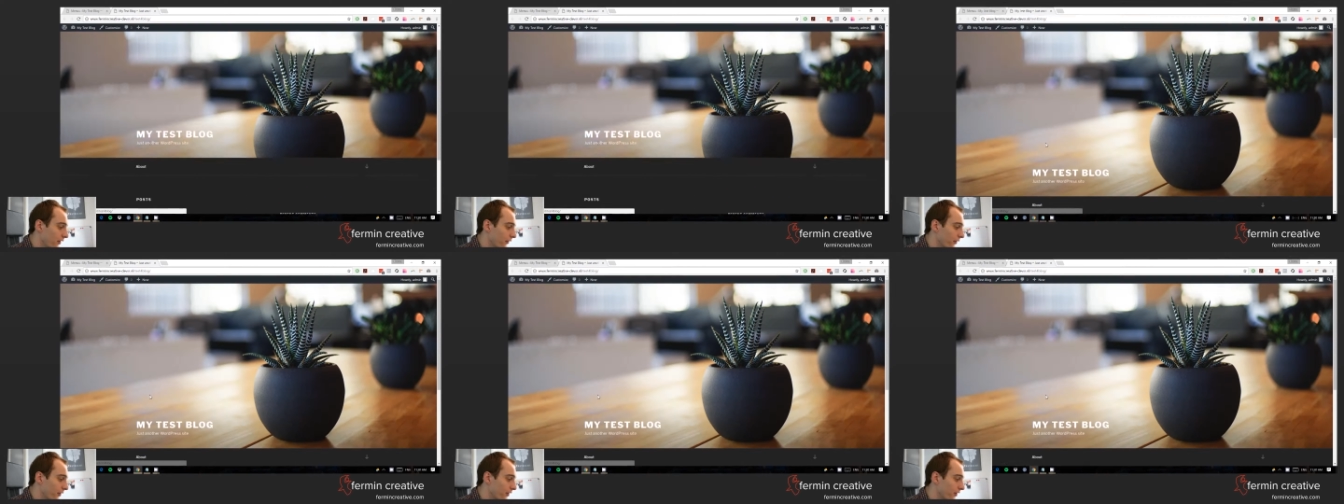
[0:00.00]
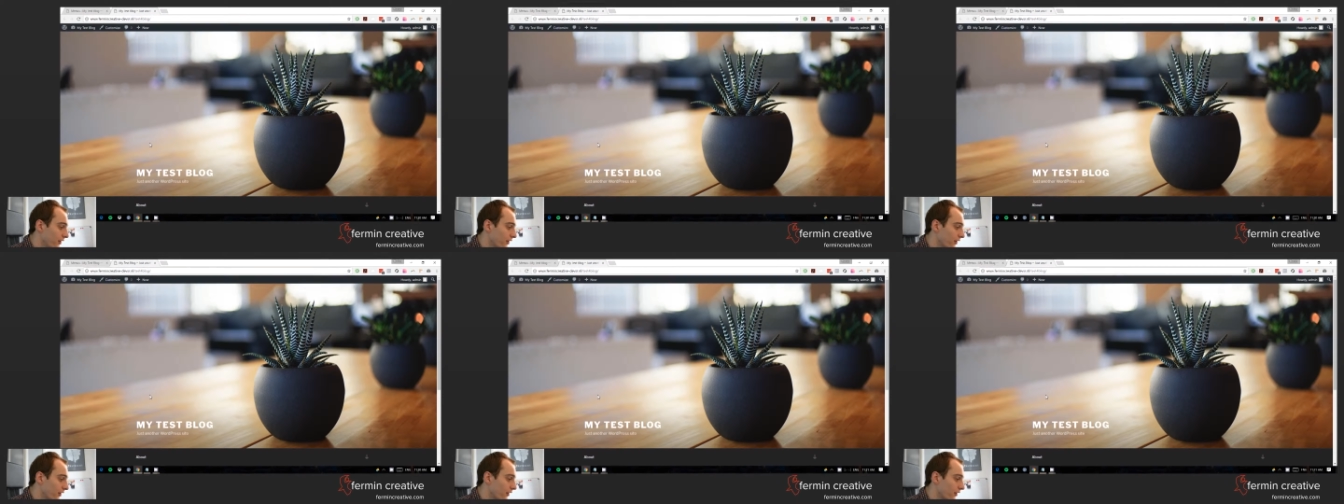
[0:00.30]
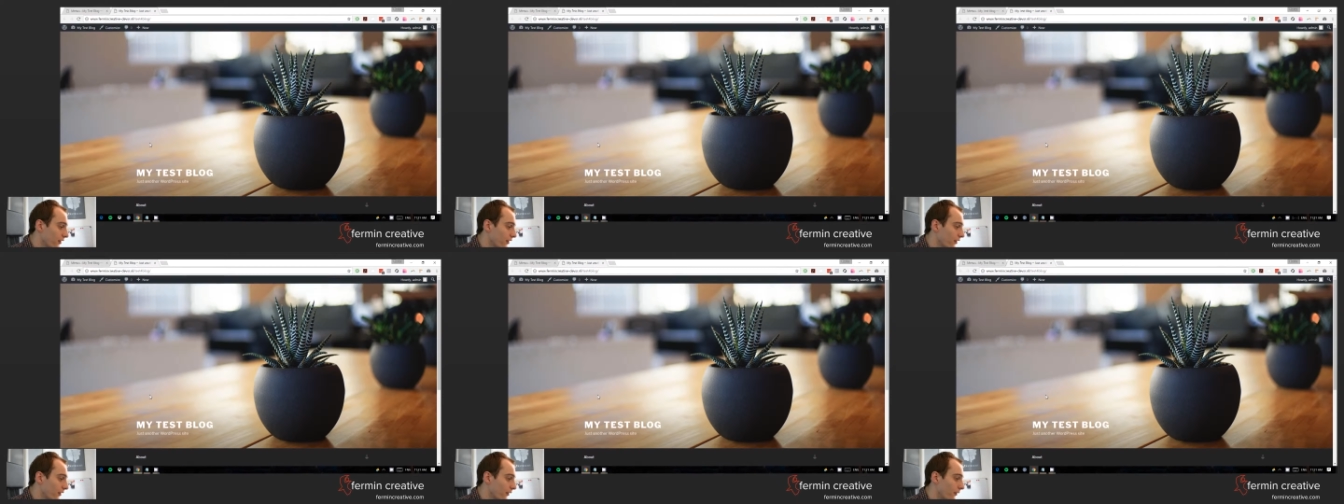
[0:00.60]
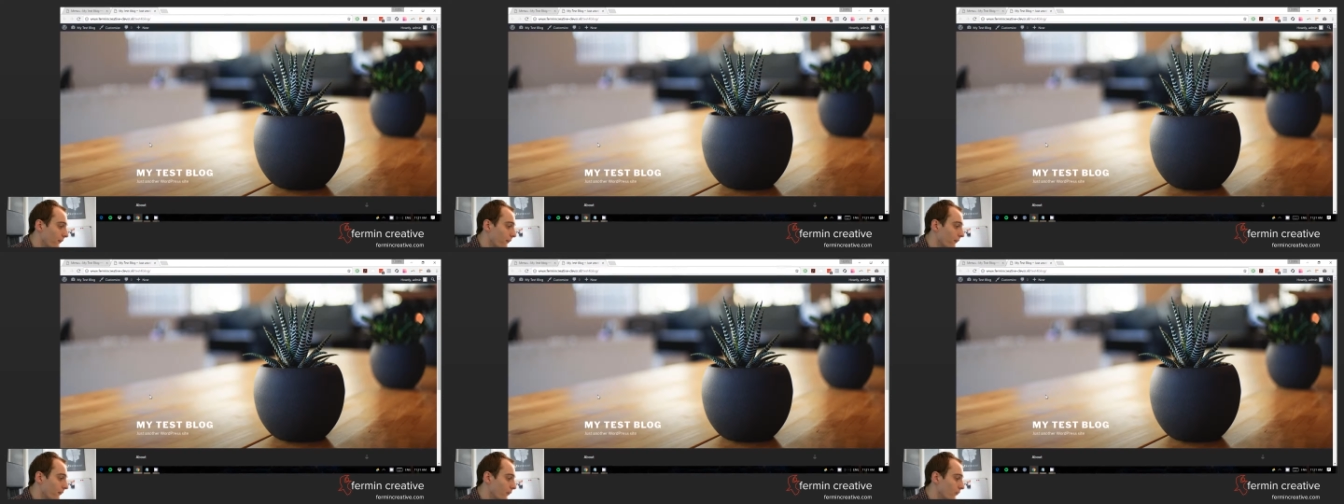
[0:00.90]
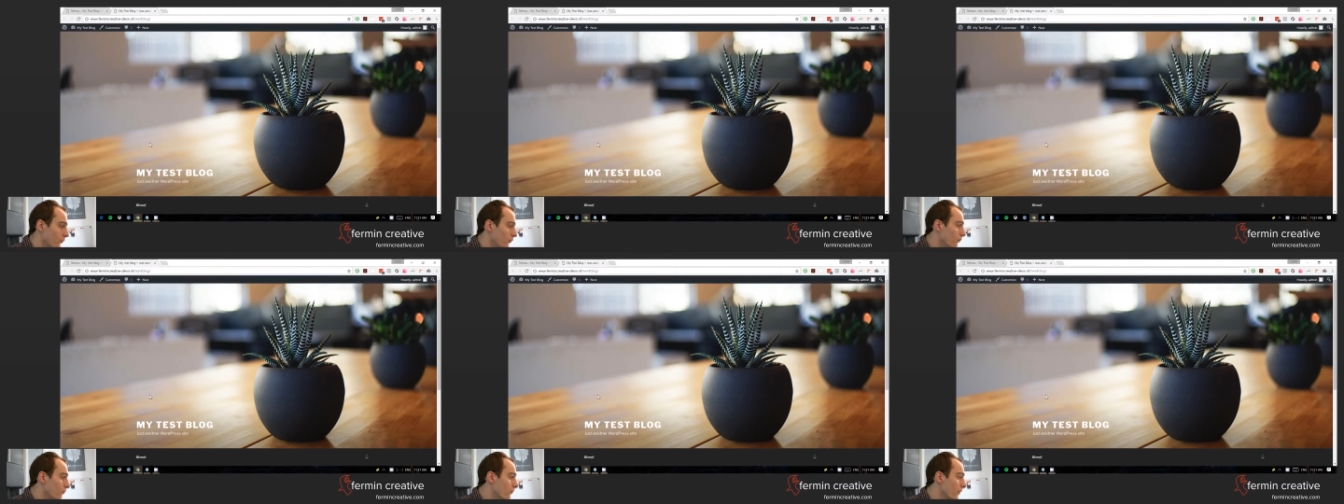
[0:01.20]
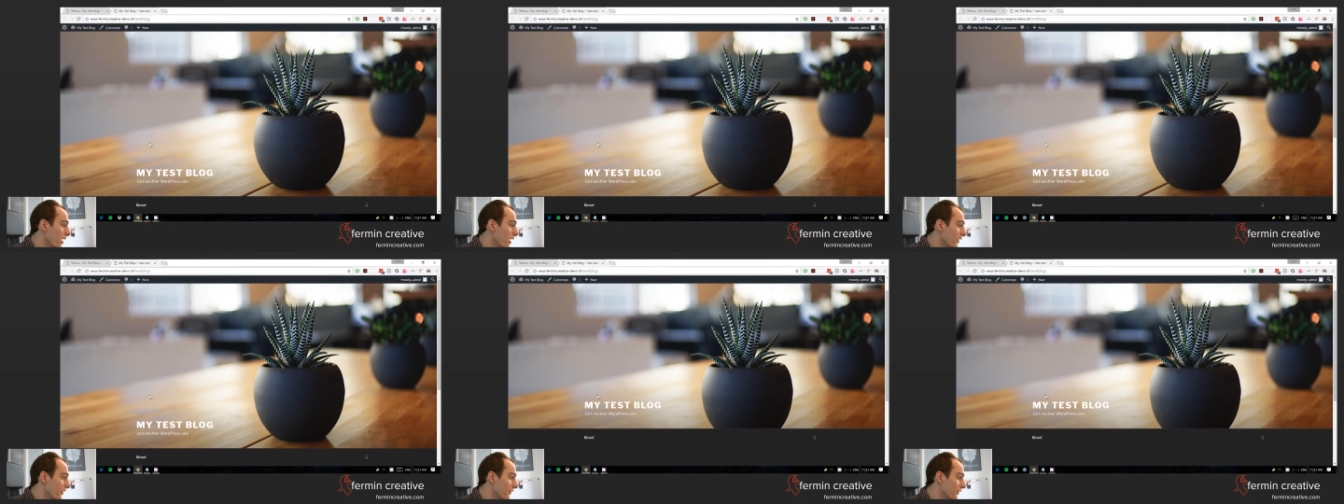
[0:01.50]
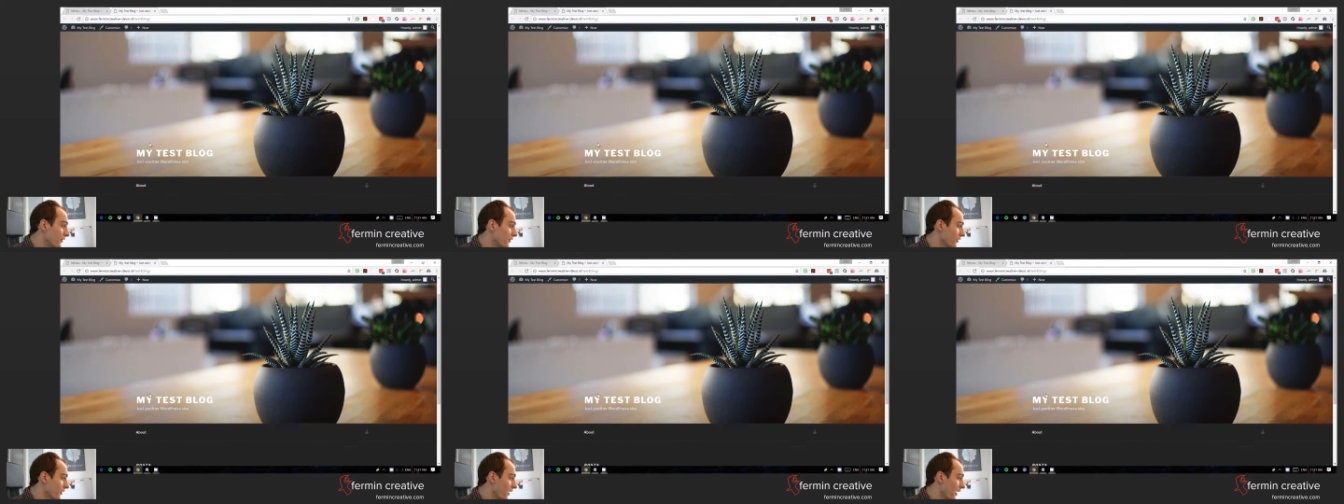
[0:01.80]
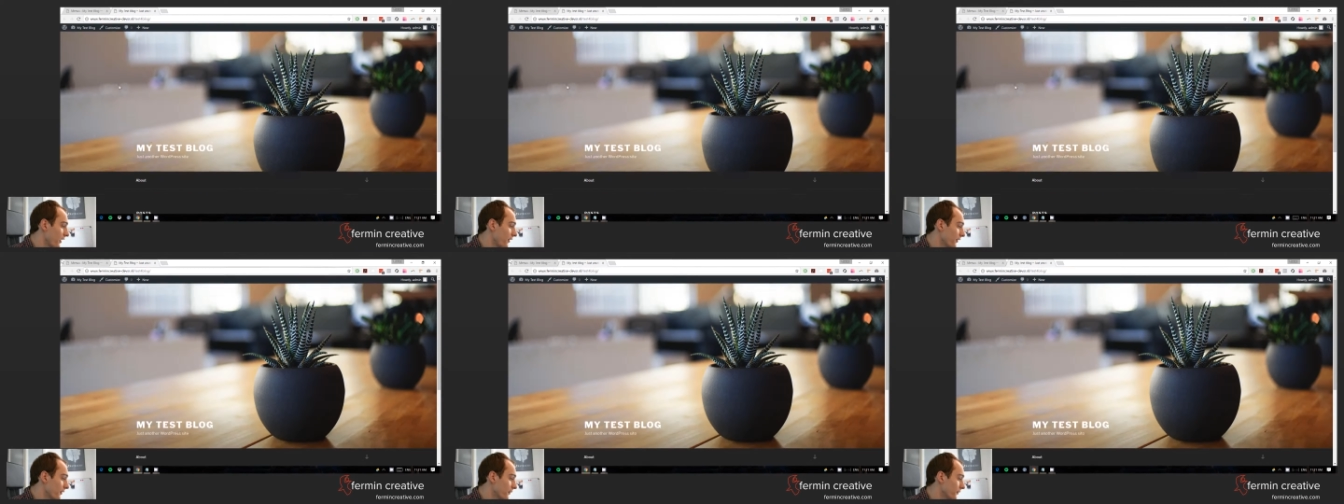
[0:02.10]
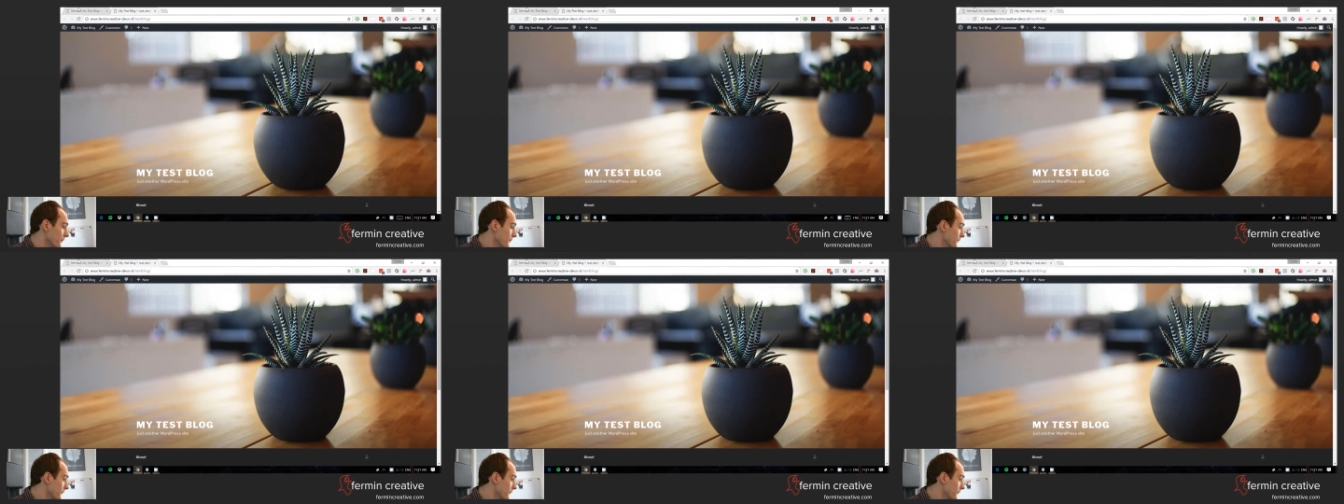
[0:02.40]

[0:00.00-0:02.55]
under the main header.